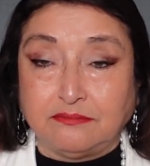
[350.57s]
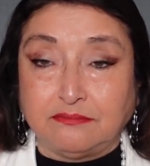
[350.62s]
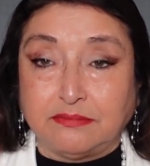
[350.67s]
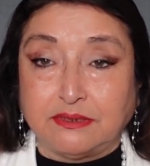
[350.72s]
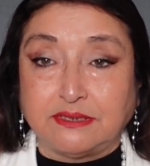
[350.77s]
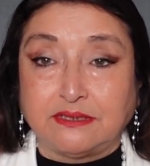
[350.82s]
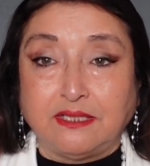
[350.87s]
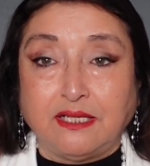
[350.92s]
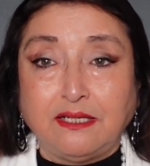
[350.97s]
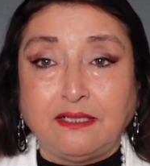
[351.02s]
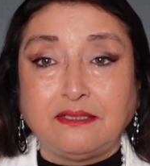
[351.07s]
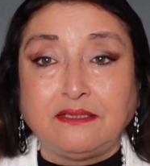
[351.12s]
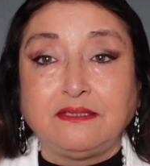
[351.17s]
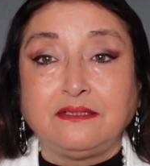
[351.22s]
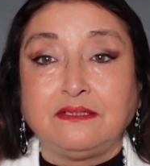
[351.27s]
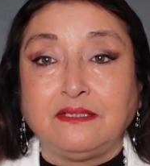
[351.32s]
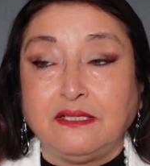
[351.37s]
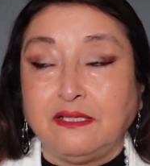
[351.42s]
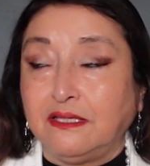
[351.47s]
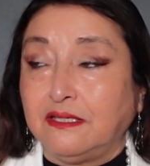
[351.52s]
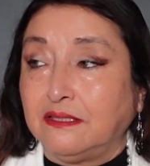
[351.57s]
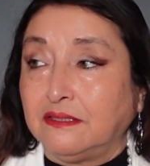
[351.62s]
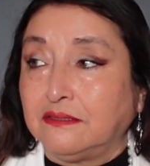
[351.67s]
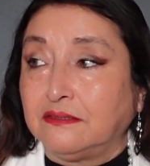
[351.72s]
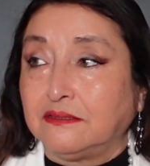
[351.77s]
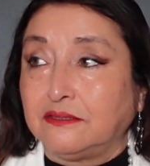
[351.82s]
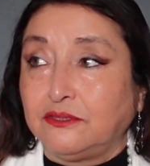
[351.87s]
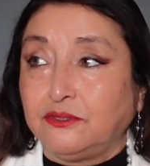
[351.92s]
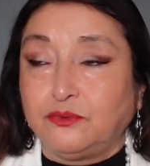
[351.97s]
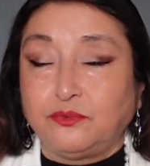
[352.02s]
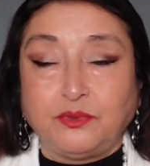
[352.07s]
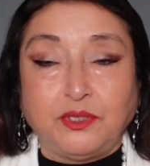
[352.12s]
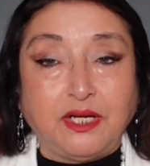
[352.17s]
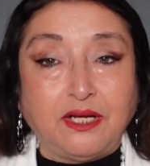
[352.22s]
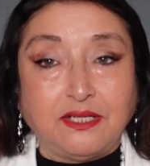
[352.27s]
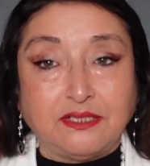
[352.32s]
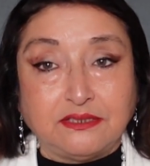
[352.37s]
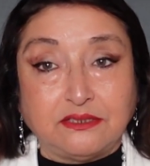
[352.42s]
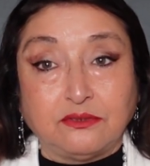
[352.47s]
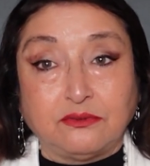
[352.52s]
But suddenly you
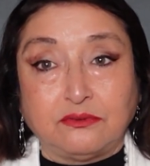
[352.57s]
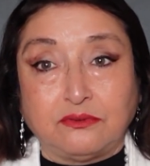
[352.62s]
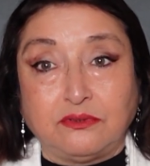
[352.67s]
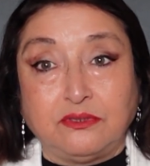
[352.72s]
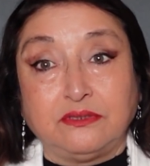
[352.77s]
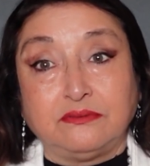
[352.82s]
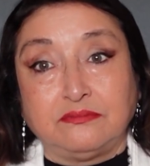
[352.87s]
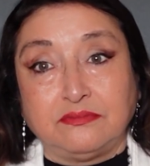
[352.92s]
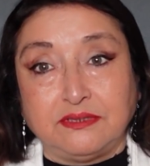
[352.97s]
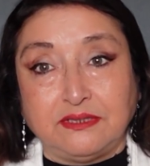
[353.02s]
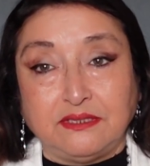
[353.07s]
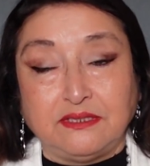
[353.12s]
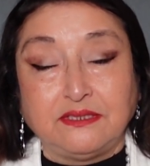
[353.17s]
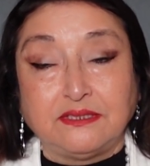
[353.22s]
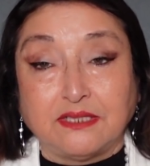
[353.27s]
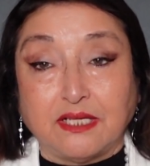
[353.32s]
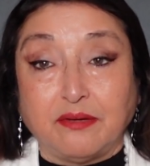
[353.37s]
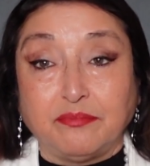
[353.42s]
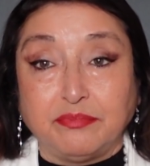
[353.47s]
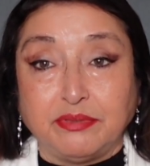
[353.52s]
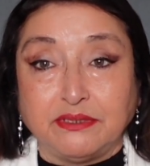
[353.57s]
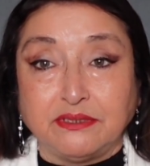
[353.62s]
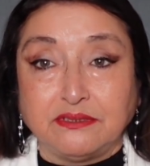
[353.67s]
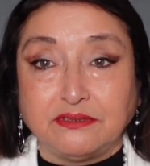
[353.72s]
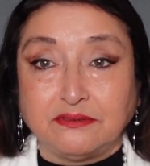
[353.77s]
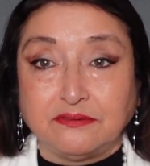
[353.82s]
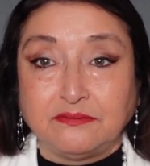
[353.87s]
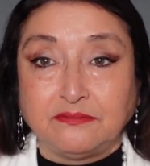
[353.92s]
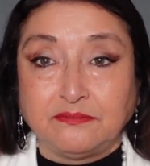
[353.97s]
realize, oh, it is happening.